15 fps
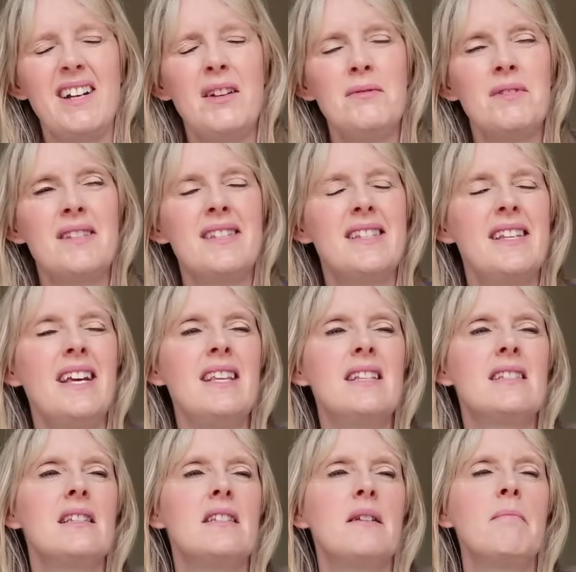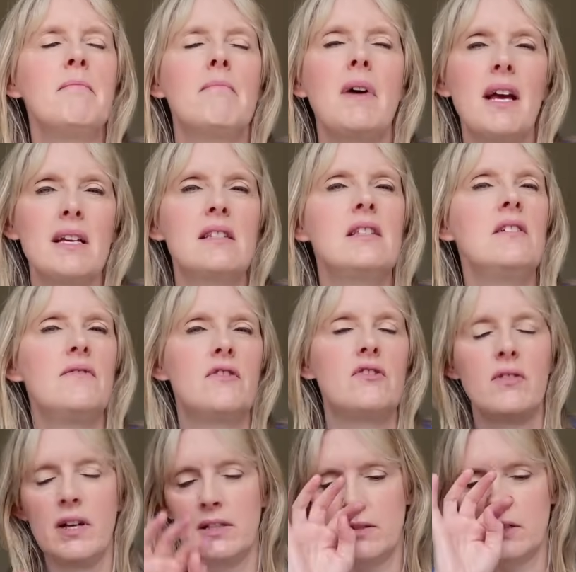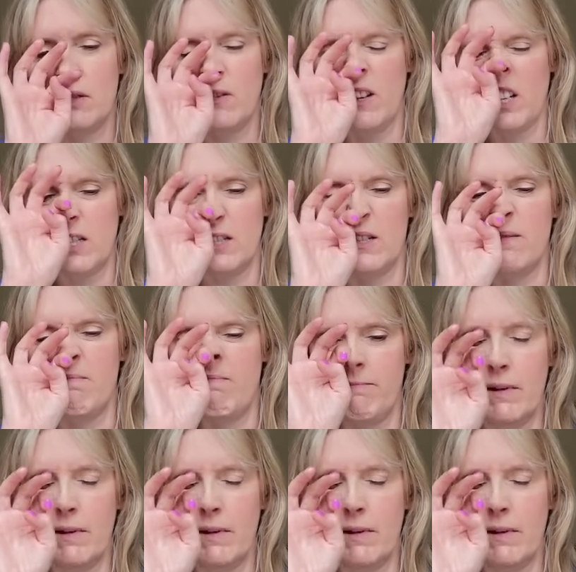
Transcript: don't see this as a massive transgression,